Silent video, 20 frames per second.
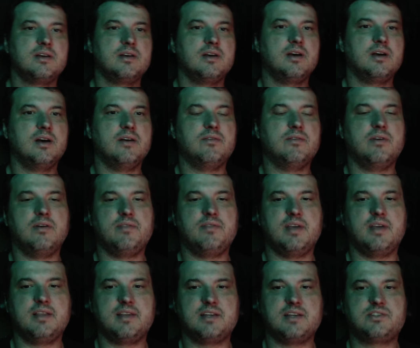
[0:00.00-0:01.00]
of
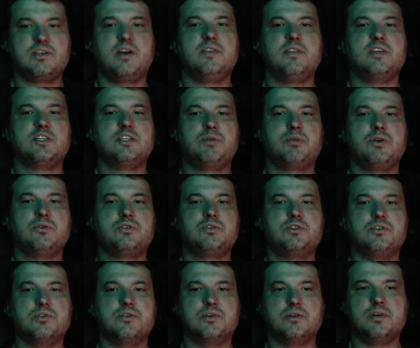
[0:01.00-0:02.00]
that's on this
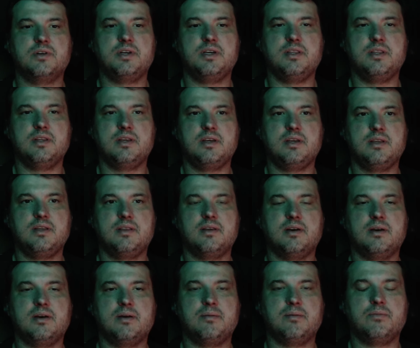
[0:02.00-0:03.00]
poster in it
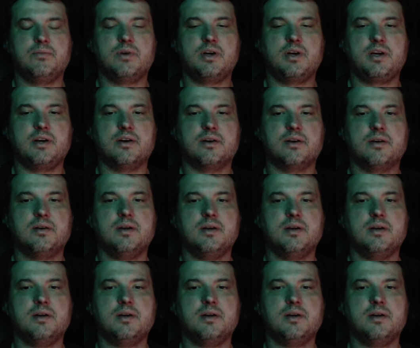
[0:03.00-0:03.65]
right here.